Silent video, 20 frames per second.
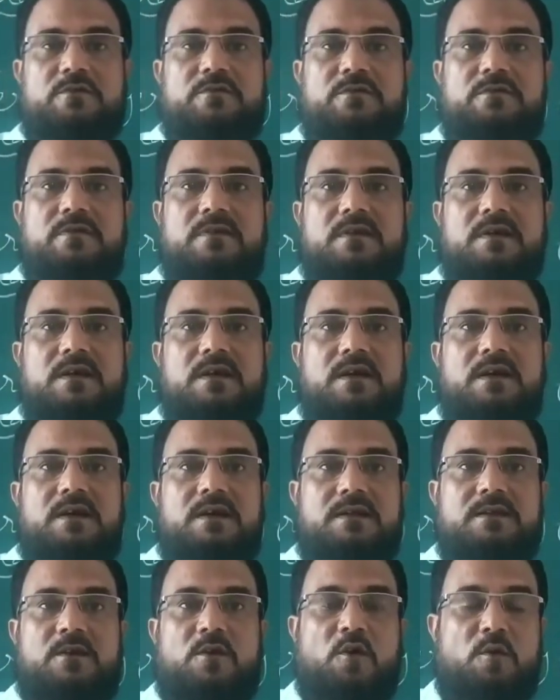of
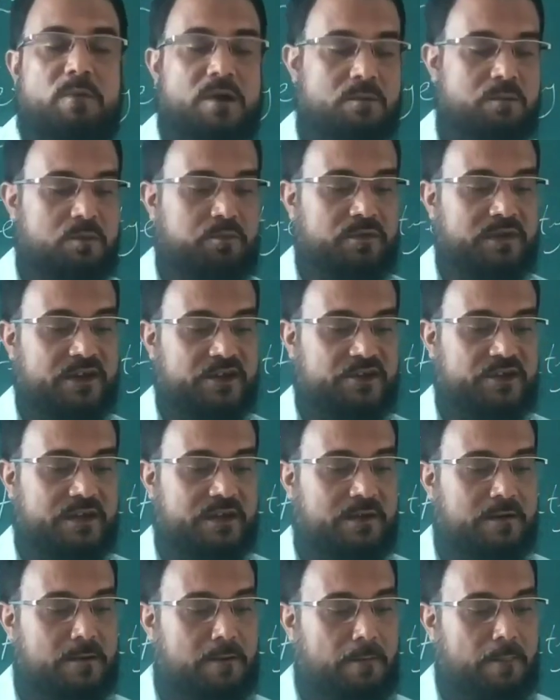the
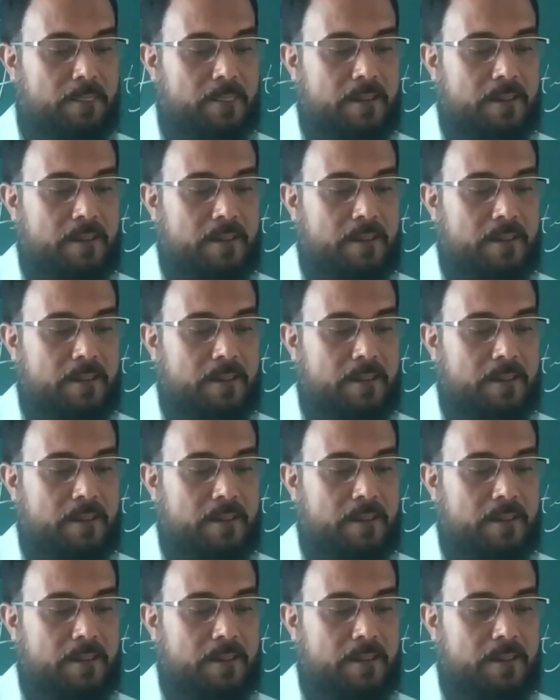overpopulation.